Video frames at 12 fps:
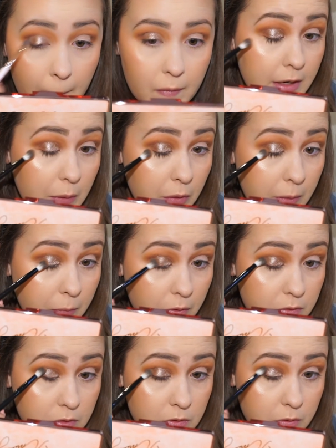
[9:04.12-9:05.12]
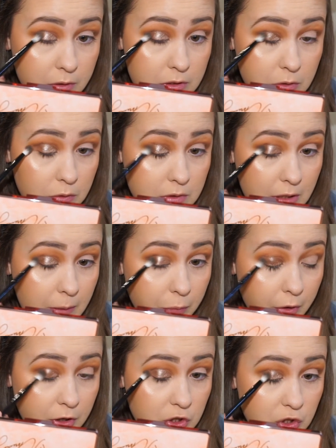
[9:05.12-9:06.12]
Now what I'm going to do is use a
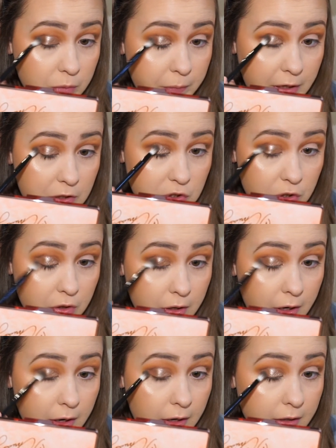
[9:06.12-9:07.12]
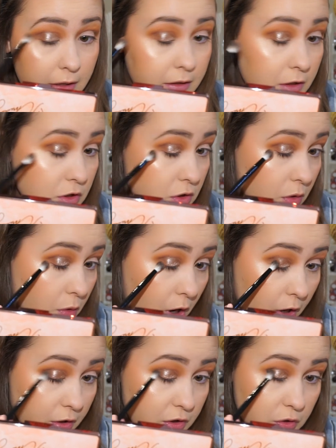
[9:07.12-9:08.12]
brush to make sure that there's no
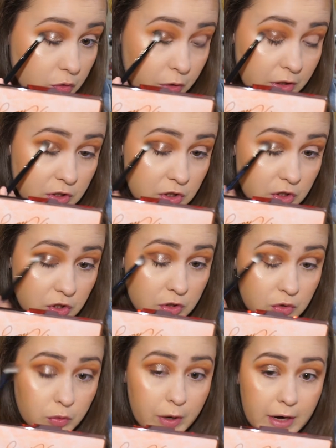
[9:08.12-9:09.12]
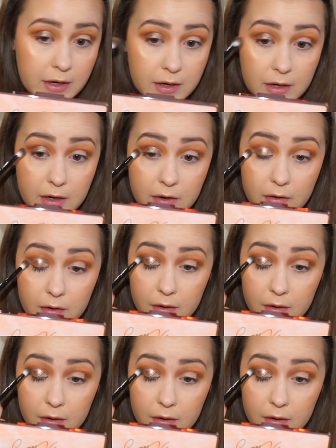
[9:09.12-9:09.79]
harsh transitions right here.